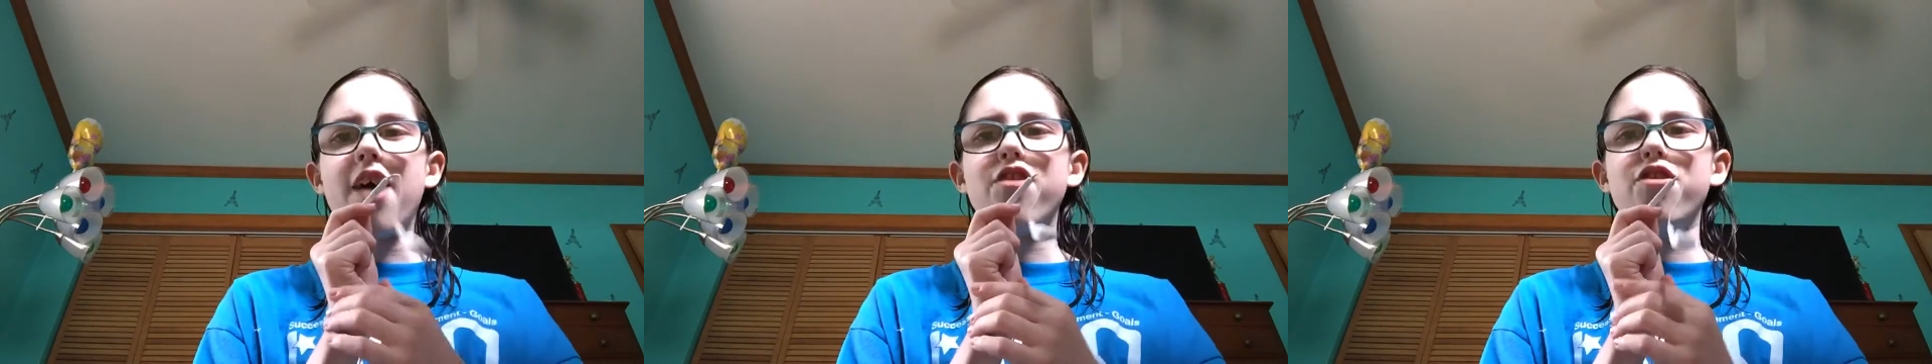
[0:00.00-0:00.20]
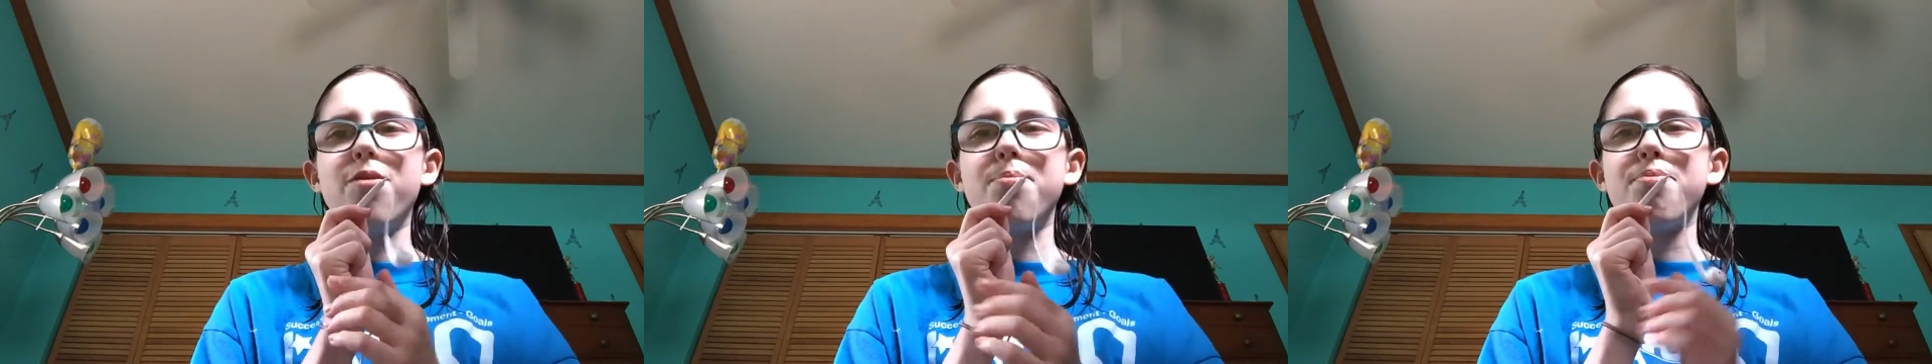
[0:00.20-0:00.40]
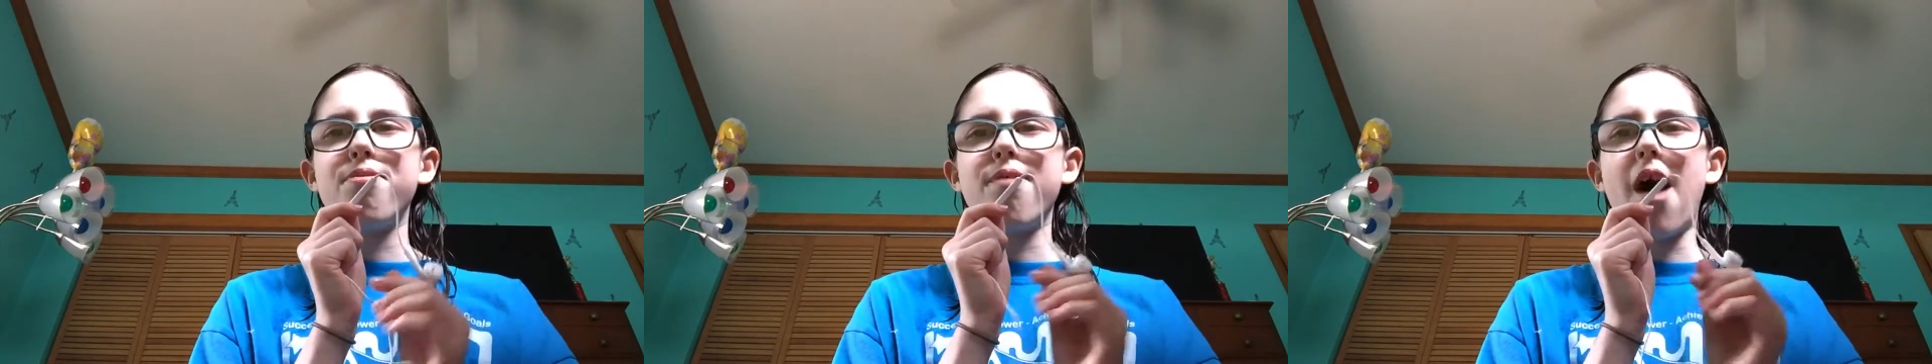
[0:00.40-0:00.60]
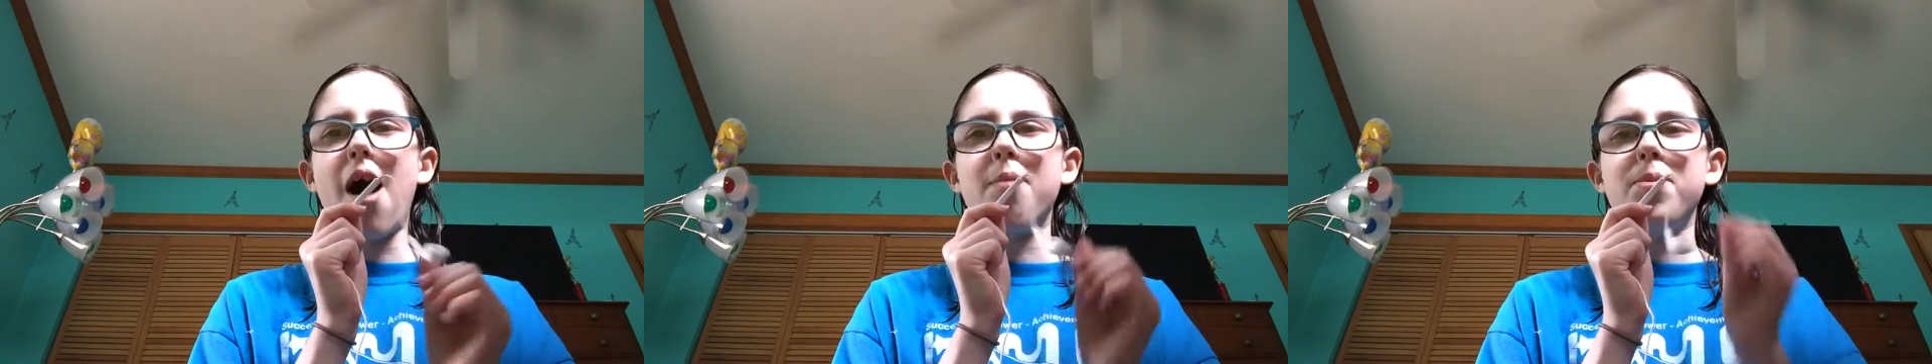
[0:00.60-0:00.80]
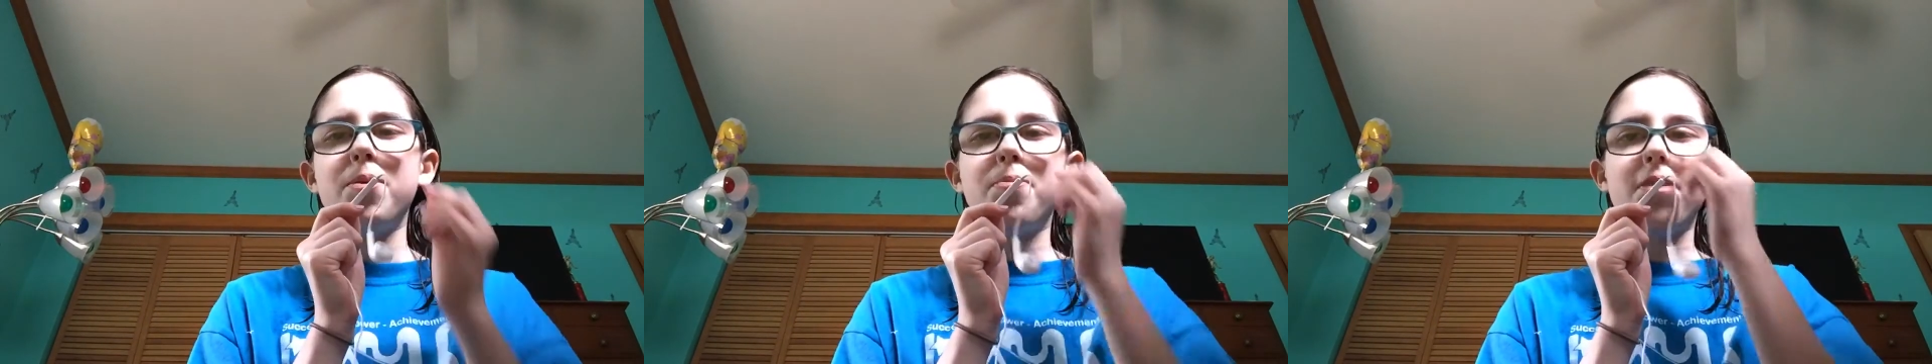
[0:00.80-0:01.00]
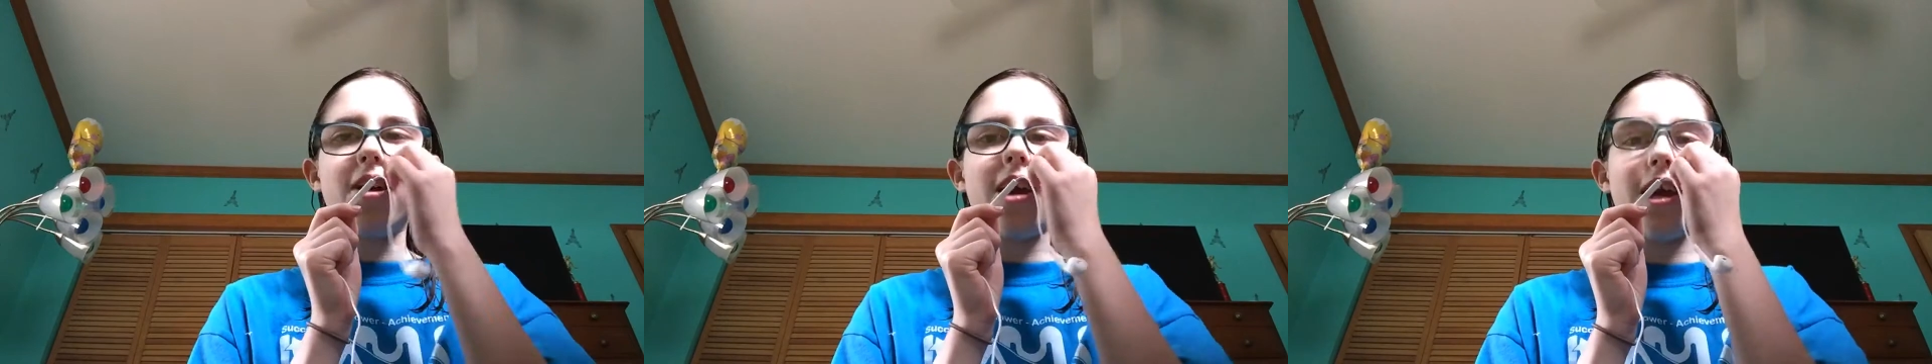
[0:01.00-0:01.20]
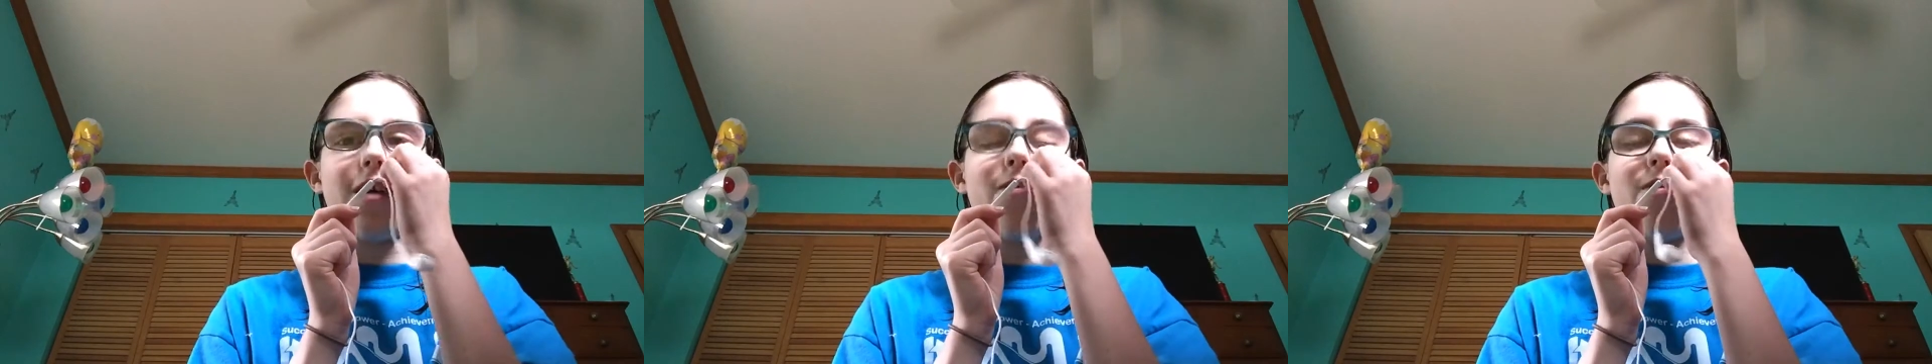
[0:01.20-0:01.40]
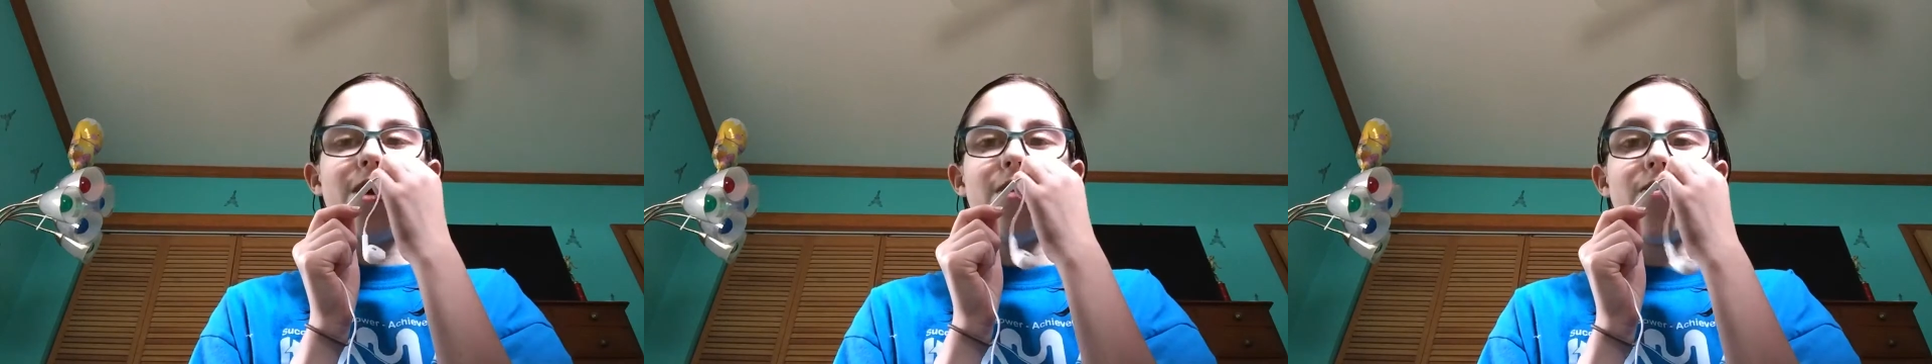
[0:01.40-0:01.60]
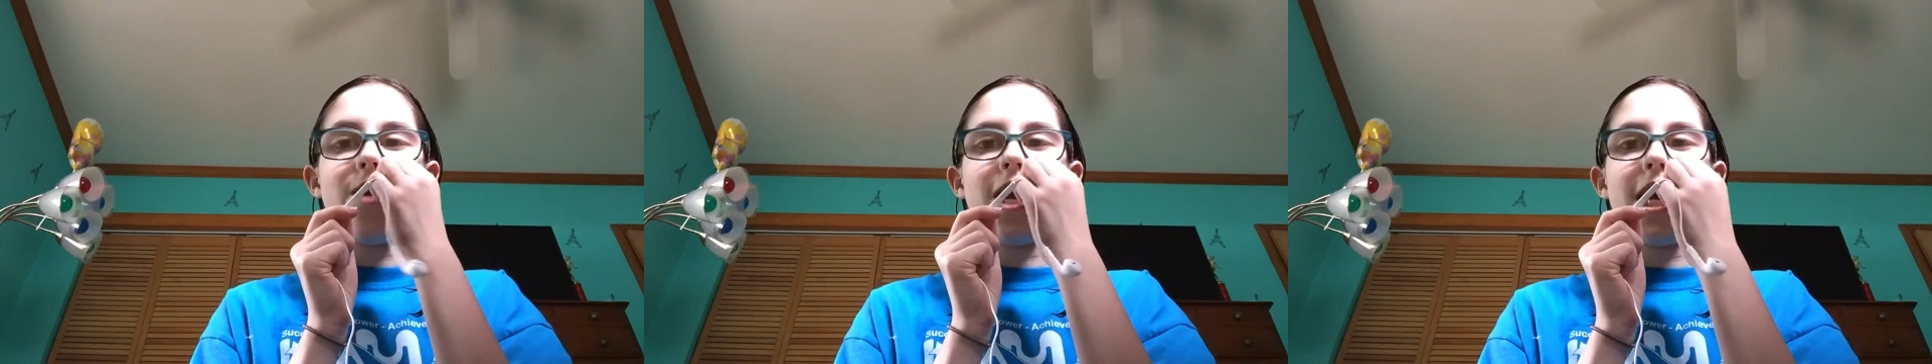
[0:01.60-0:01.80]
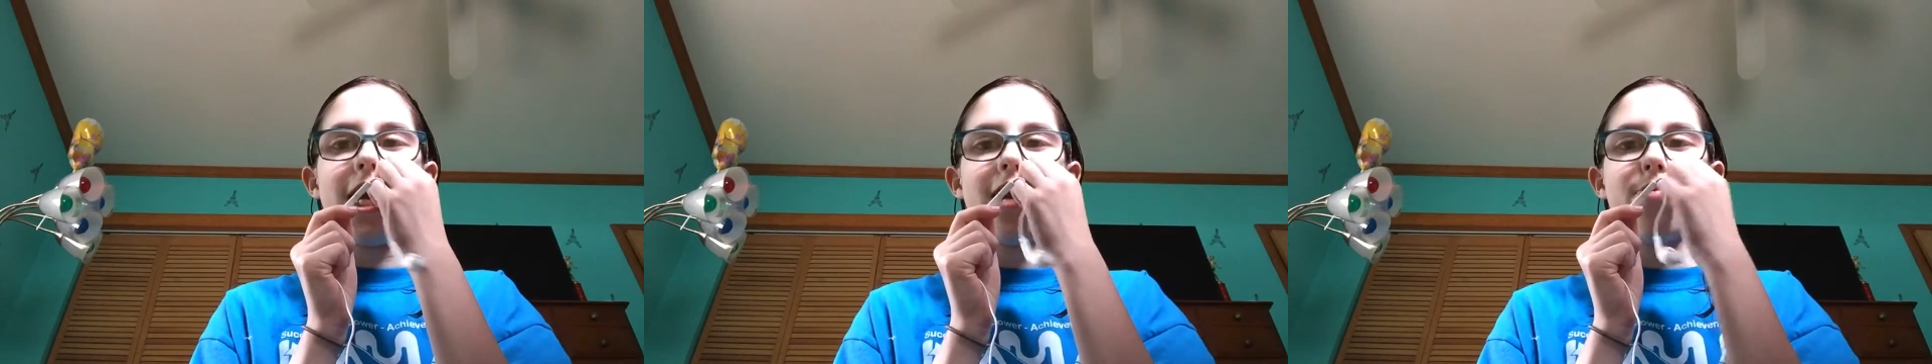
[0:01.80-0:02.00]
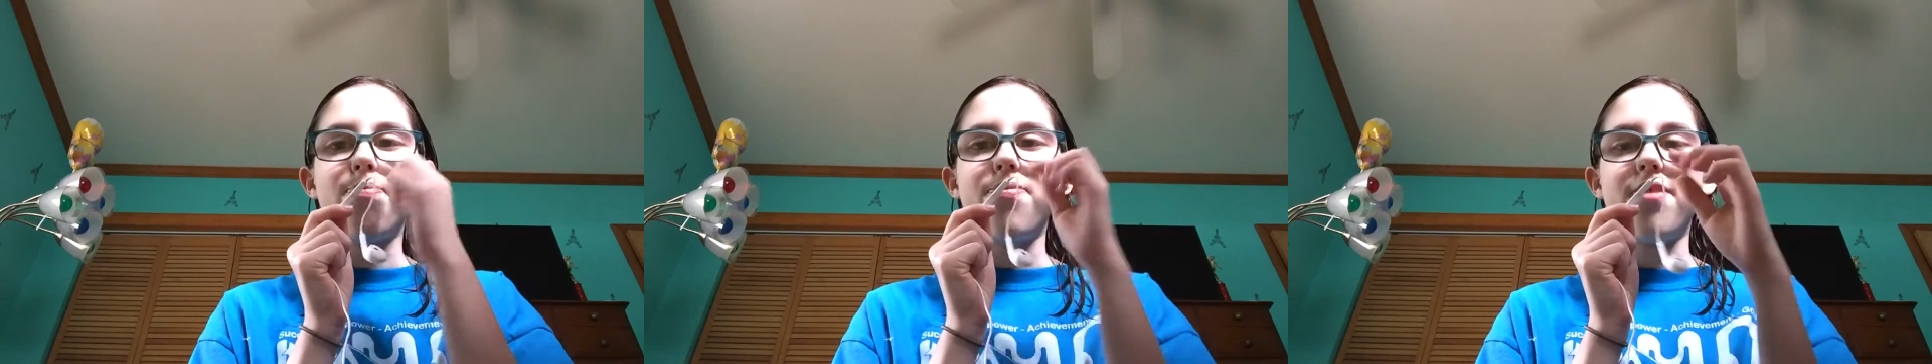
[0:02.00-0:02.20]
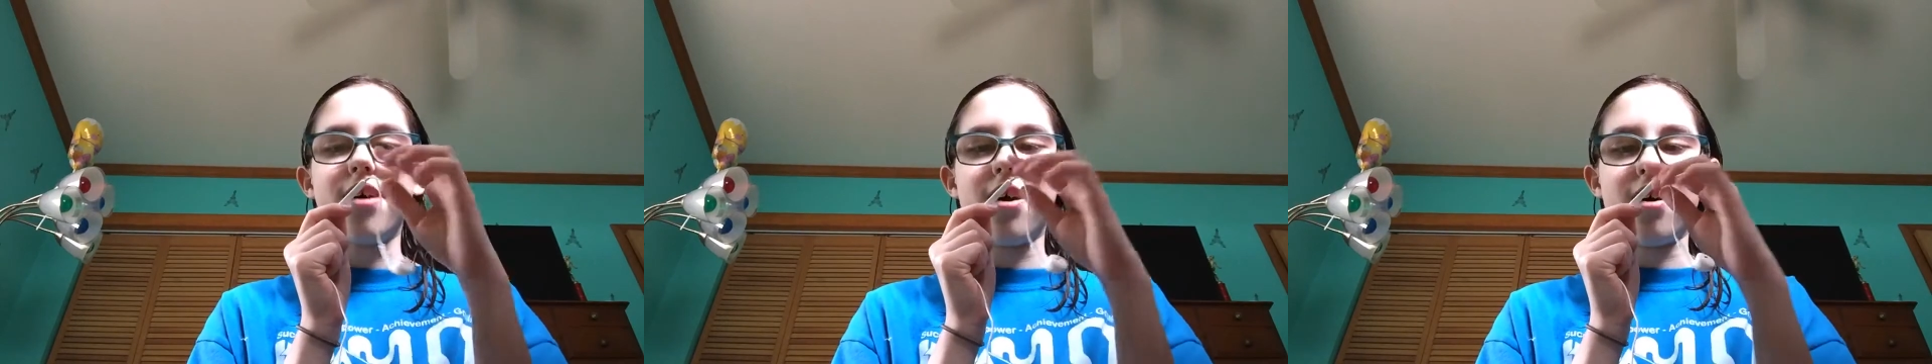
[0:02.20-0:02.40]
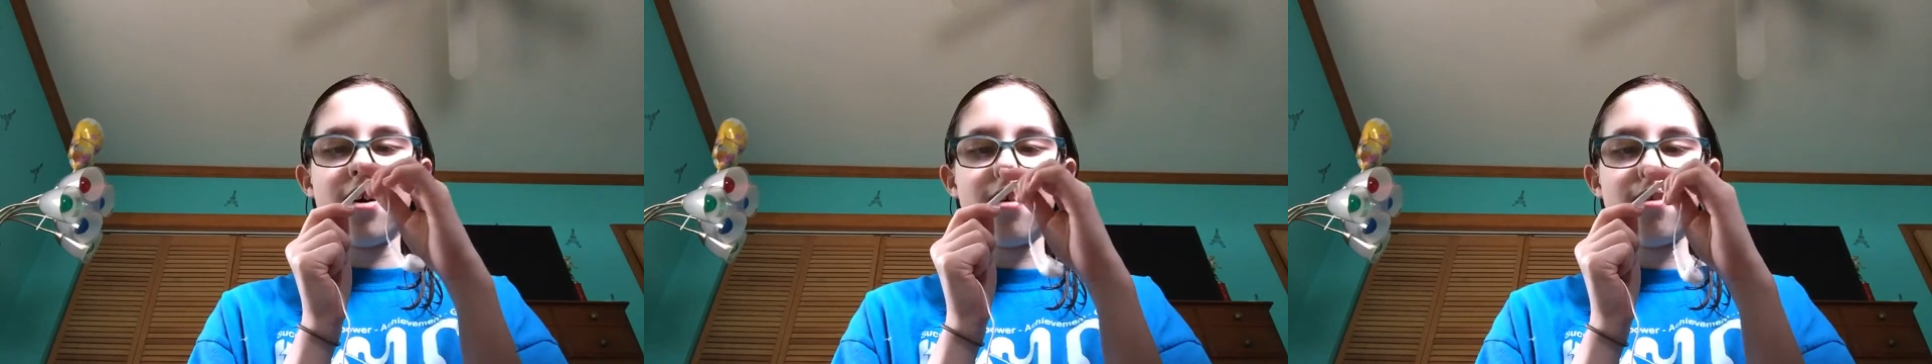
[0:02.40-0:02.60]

probably reread the,